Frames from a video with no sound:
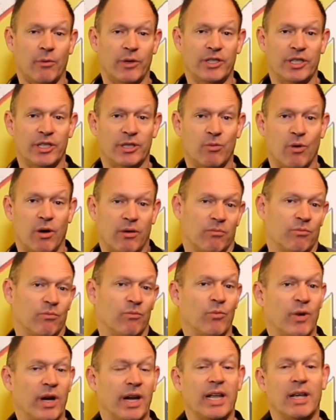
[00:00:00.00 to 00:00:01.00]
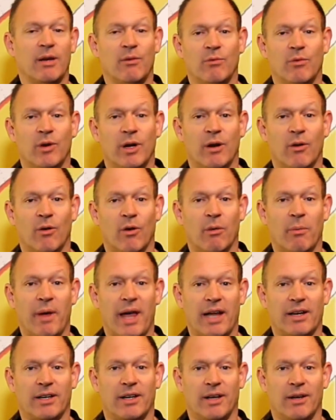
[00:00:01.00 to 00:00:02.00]
which is what really we're all
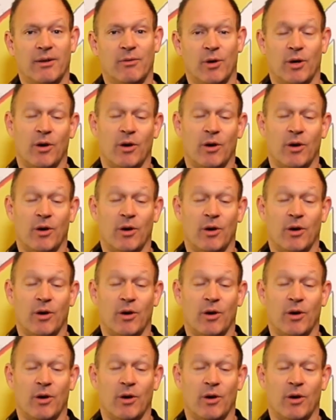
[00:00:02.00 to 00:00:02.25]
about,